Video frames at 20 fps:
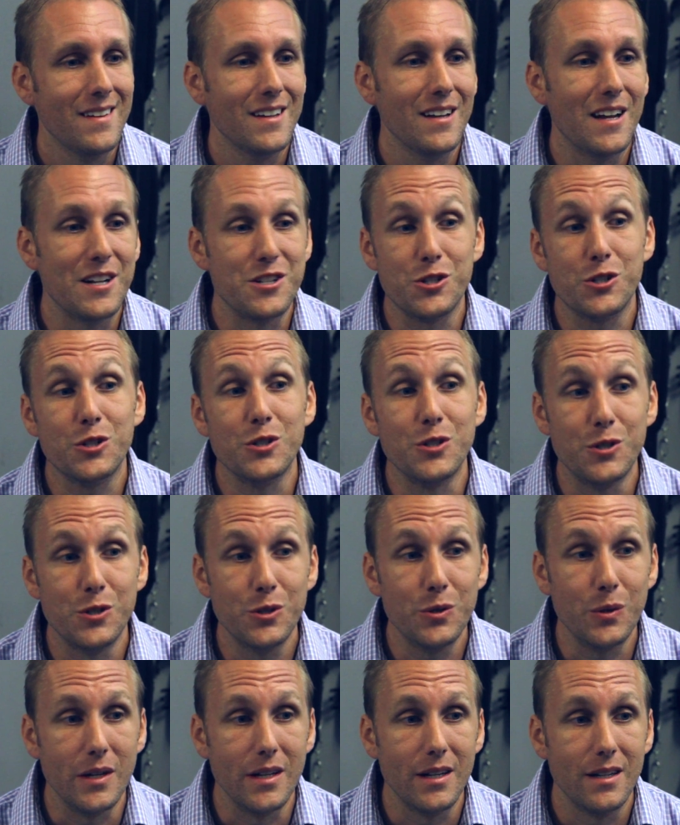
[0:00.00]
I just couldn't
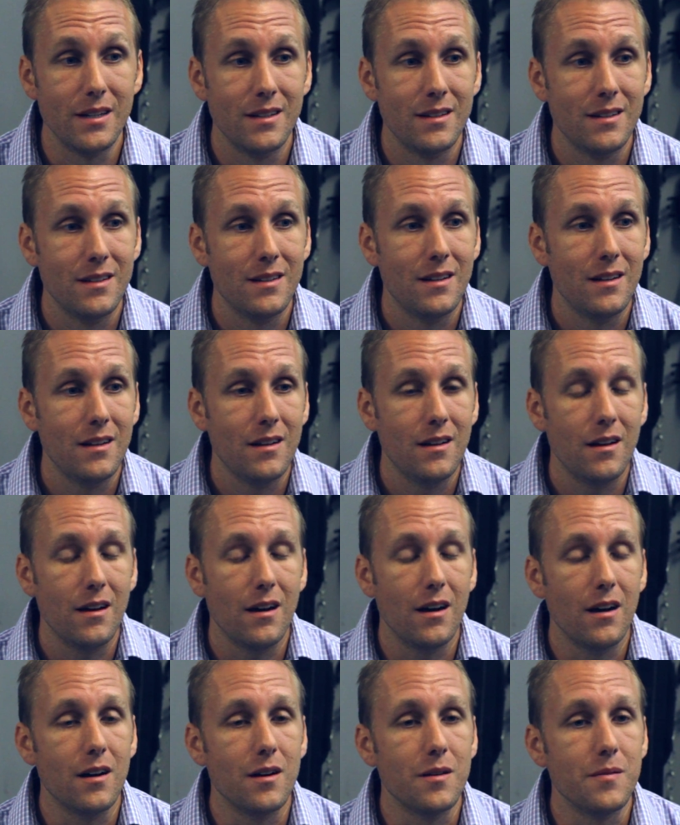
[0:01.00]
do it.
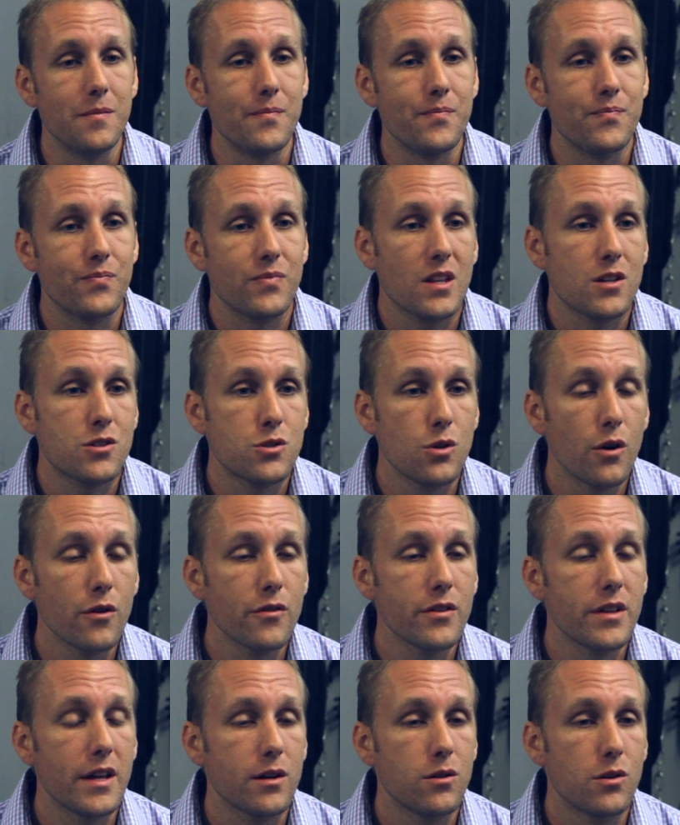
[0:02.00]
So
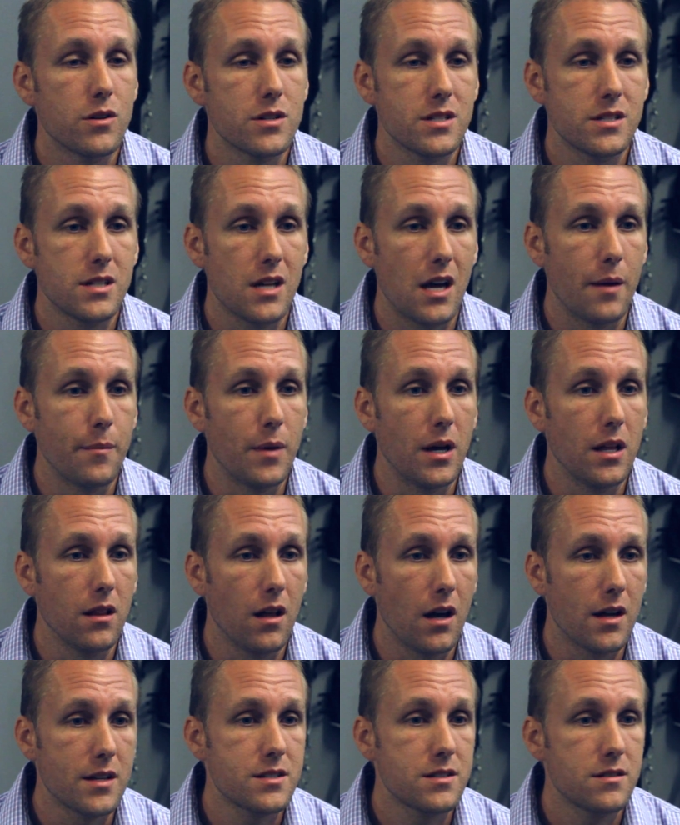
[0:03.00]
over that course of time, I
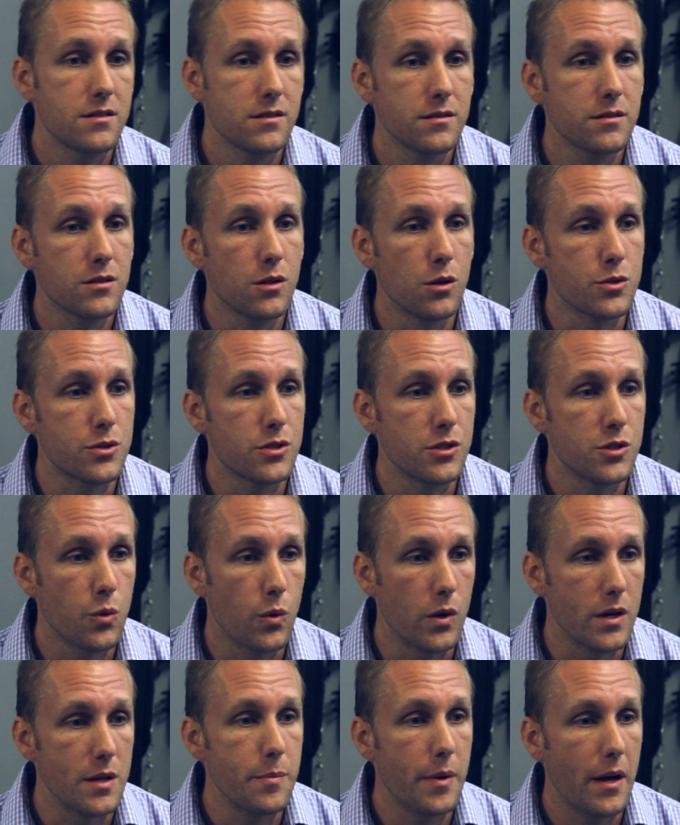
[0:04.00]
lost close to
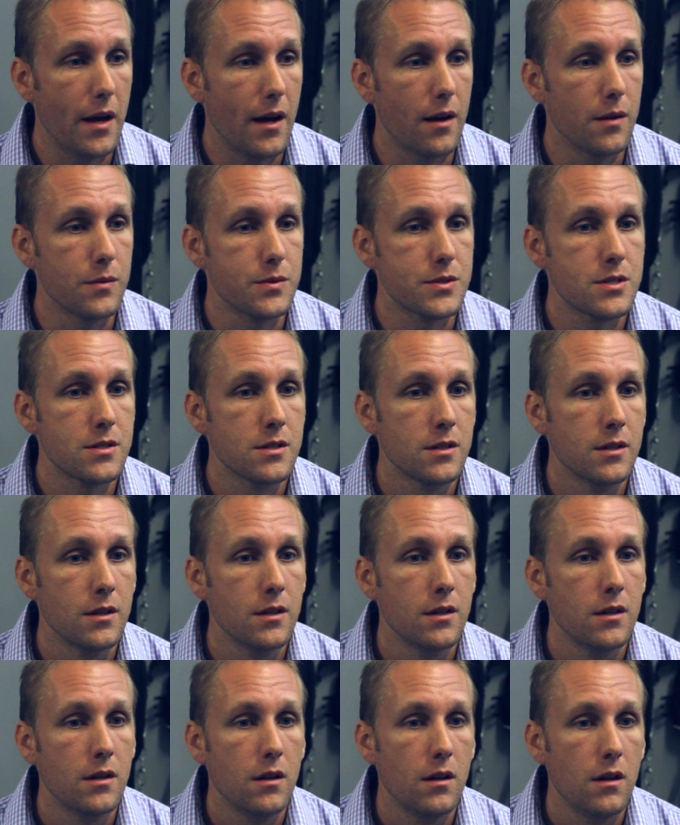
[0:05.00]
20 pounds.
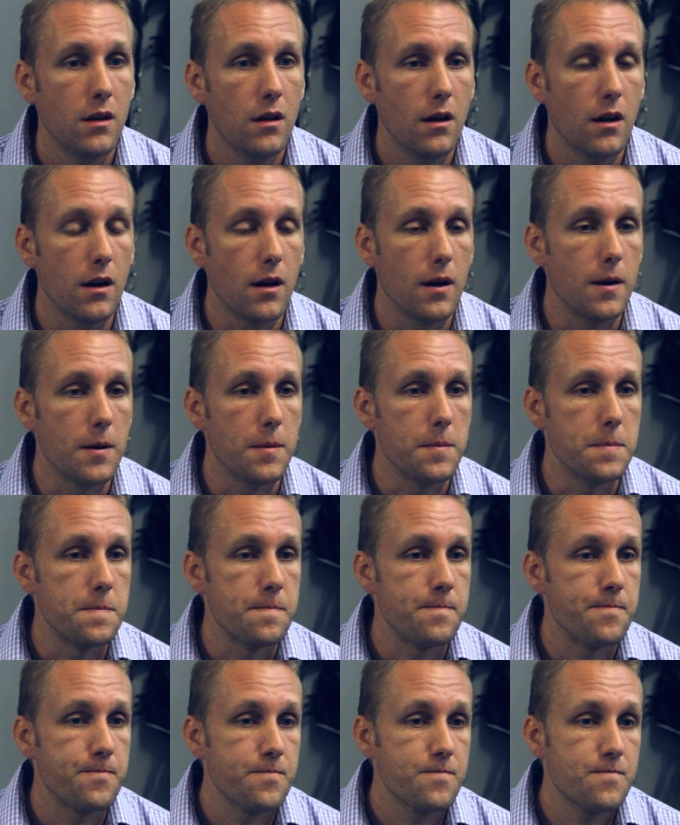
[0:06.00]
And
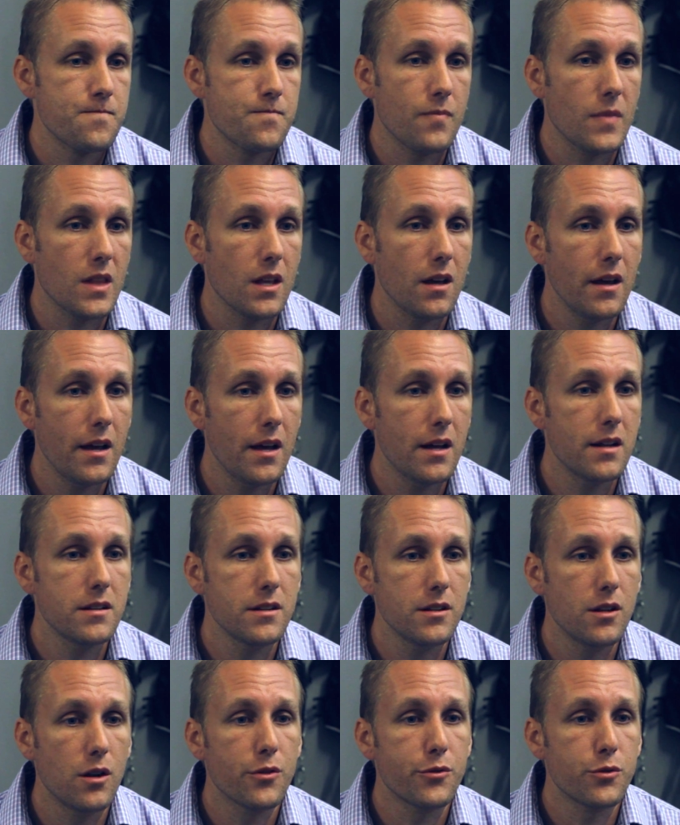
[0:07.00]

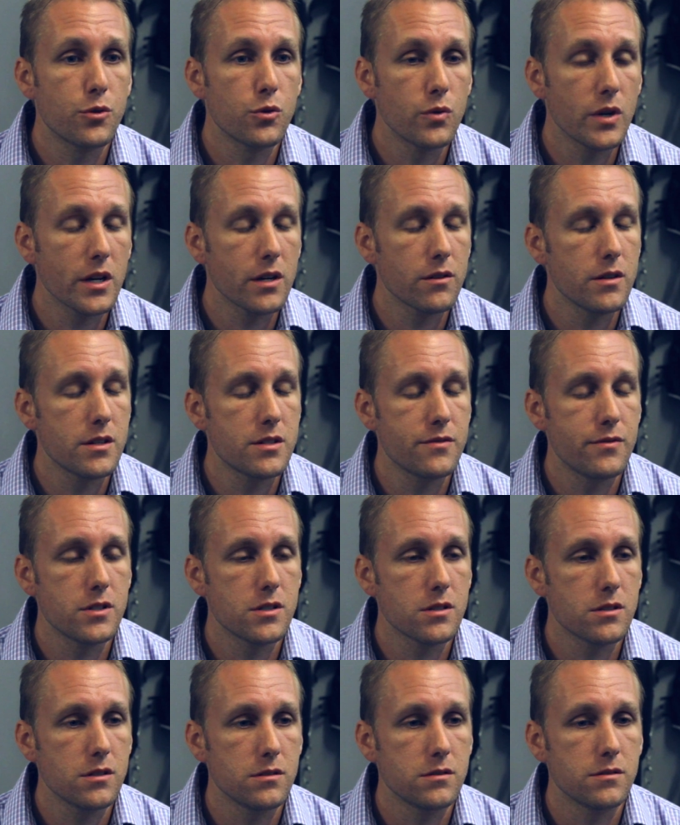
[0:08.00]
through rigorous
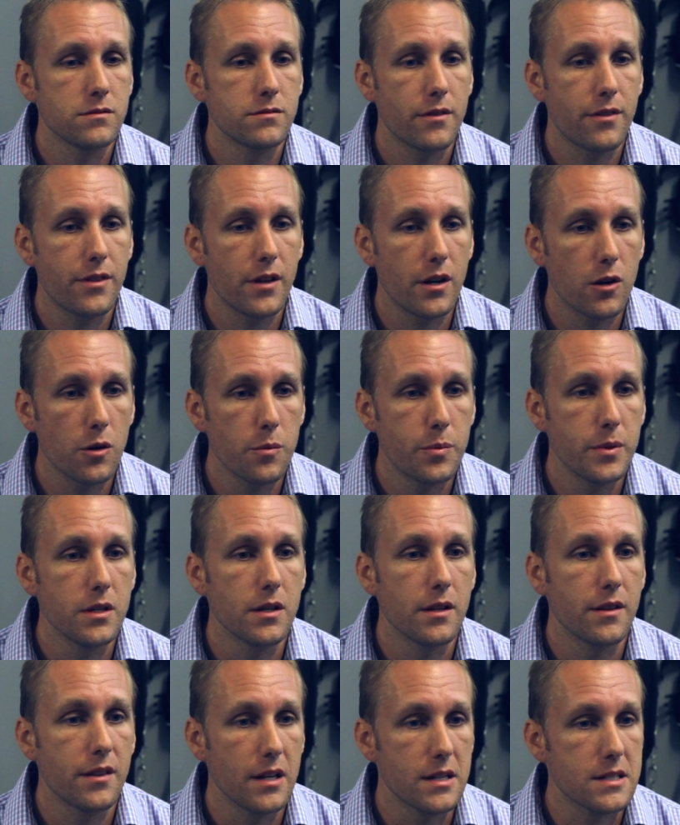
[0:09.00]
physical
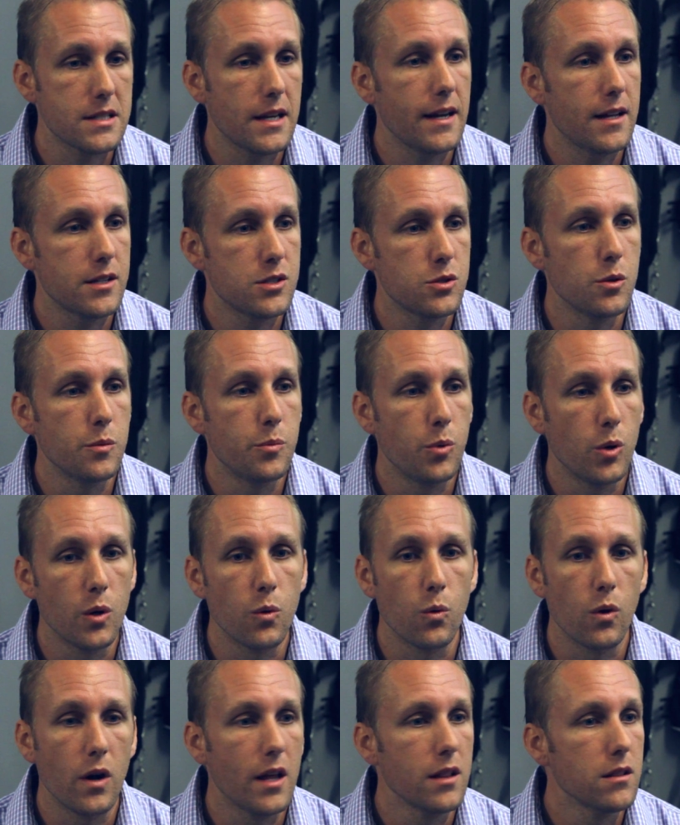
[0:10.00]
therapy and things, I got to a
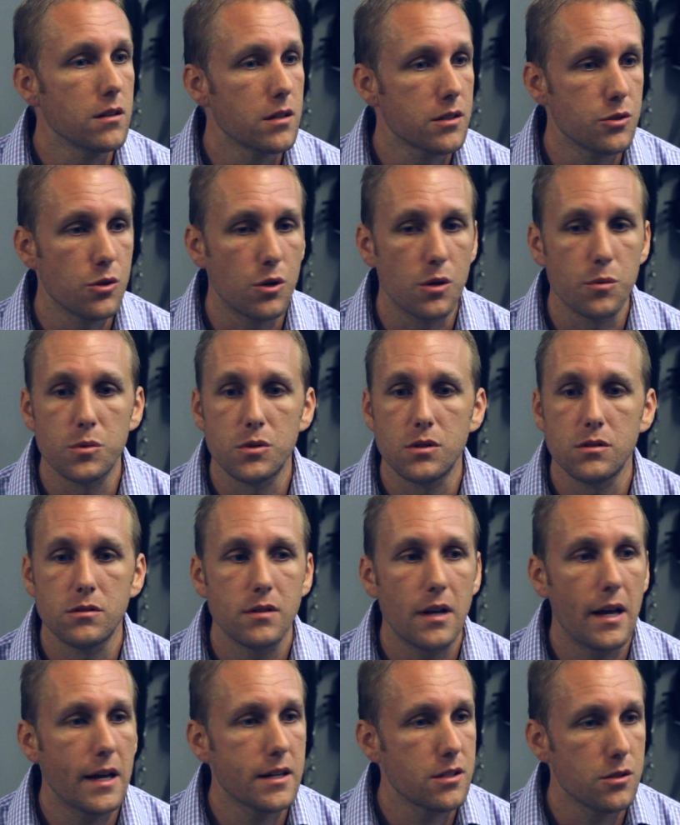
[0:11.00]
point where I looked normal,
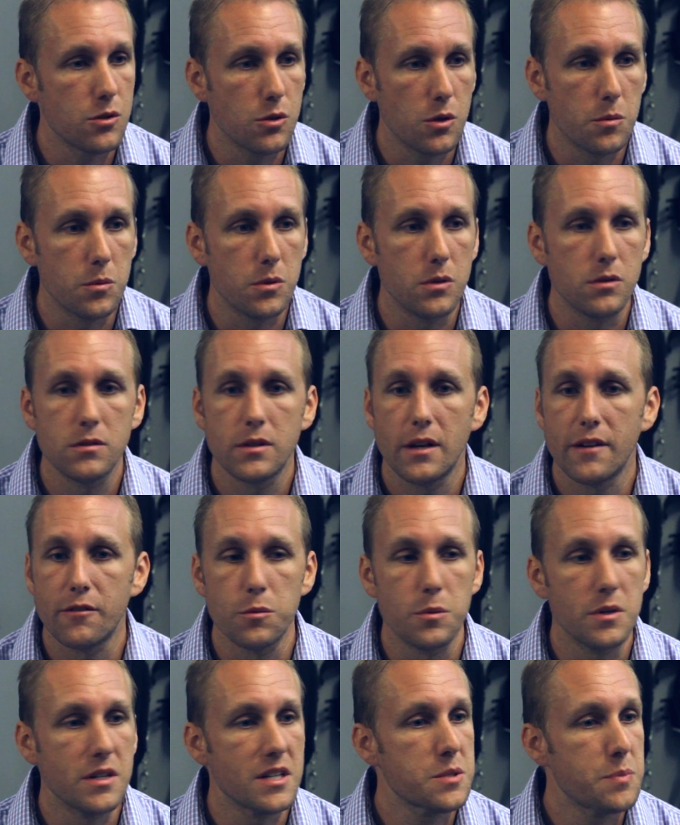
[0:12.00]
acted normal.
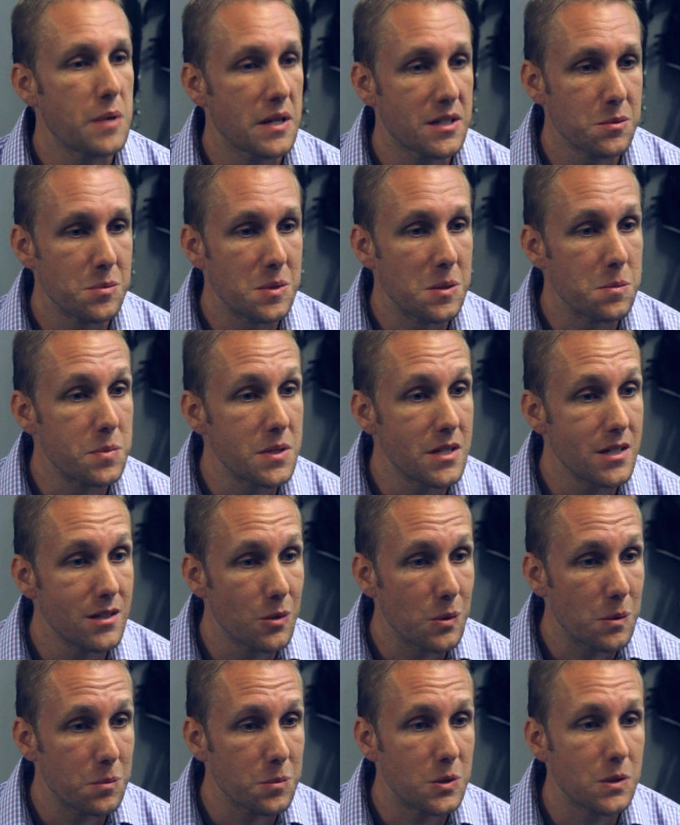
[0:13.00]
Everybody expected me to be
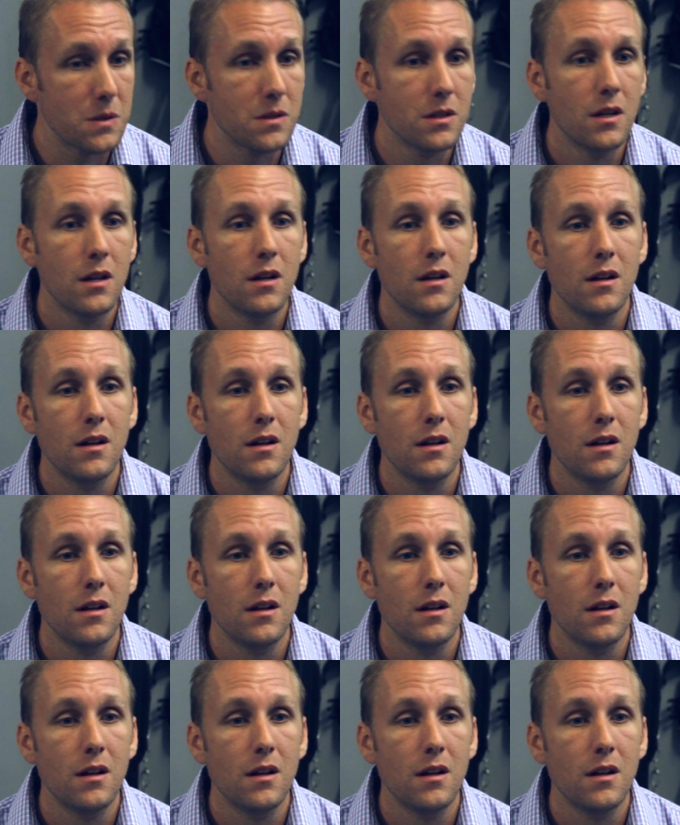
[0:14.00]
normal.